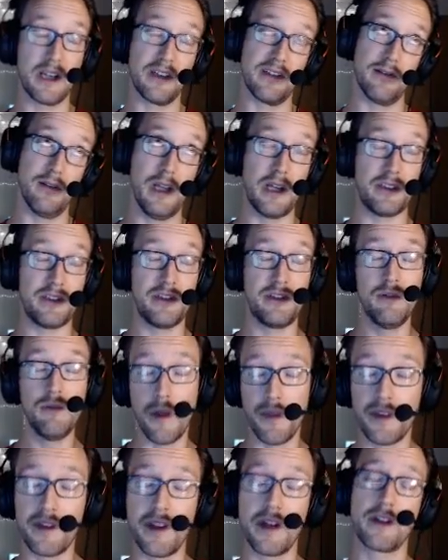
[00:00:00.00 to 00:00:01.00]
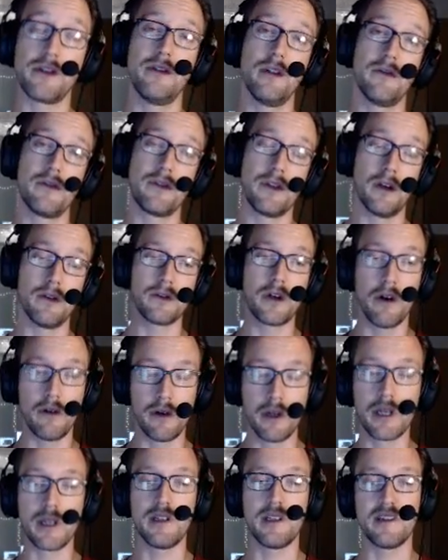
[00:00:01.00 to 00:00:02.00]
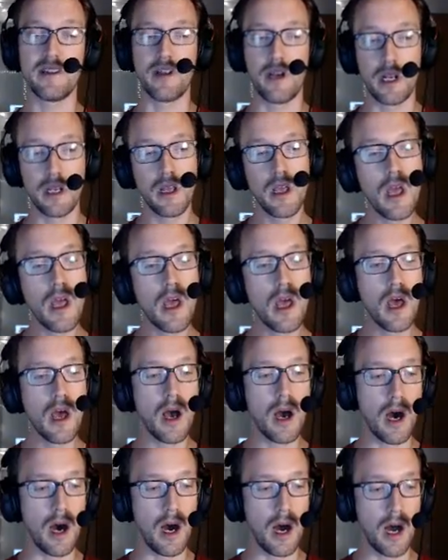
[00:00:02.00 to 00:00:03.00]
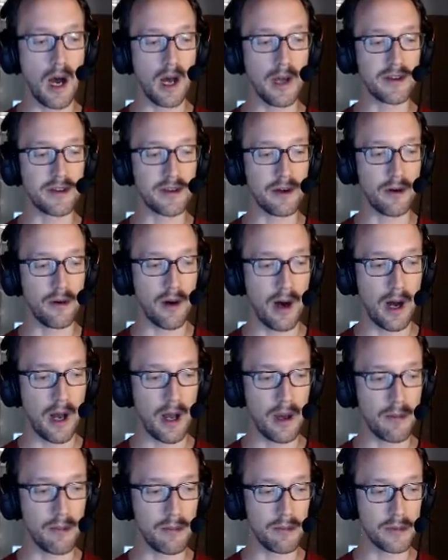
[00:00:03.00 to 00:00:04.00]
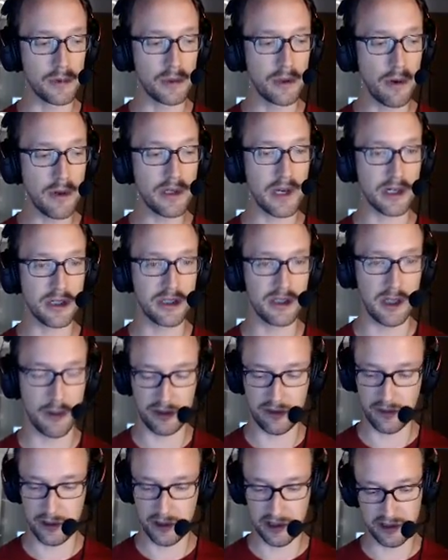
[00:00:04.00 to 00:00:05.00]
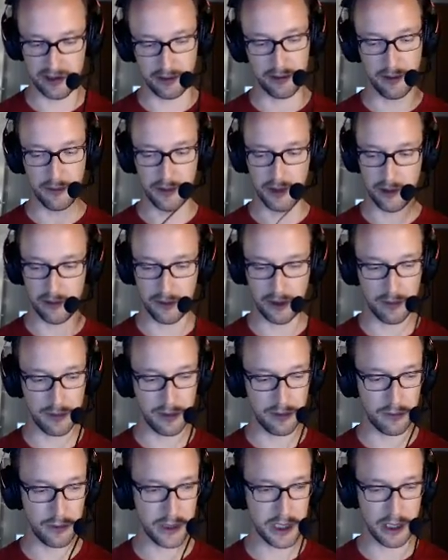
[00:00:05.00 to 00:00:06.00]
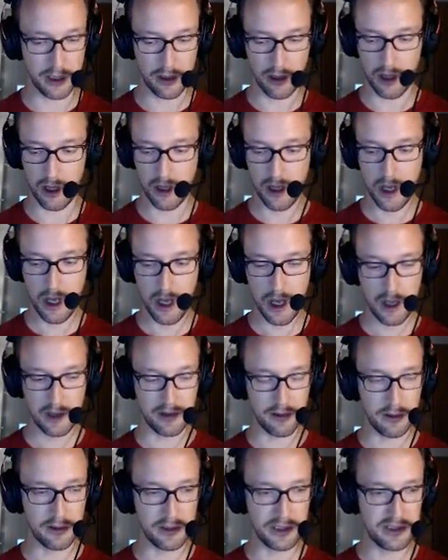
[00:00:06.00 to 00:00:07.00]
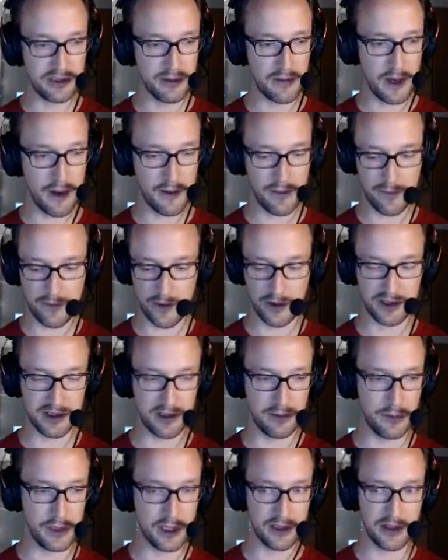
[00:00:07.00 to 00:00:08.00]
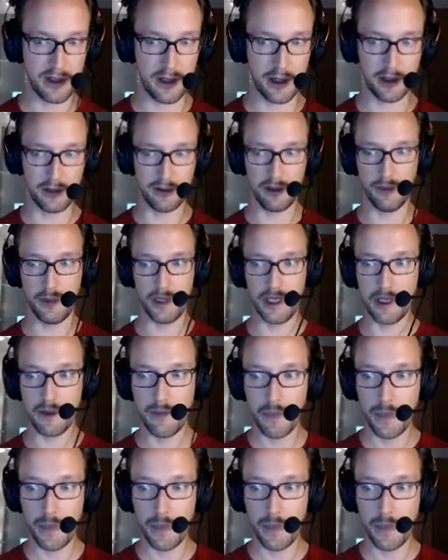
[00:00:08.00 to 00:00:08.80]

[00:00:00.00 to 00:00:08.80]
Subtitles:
last 2 months actually of coding and design. So I'm going to actually demonstrate just a little bit of what I've been working on. So I'll just do that first and we can talk a little bit.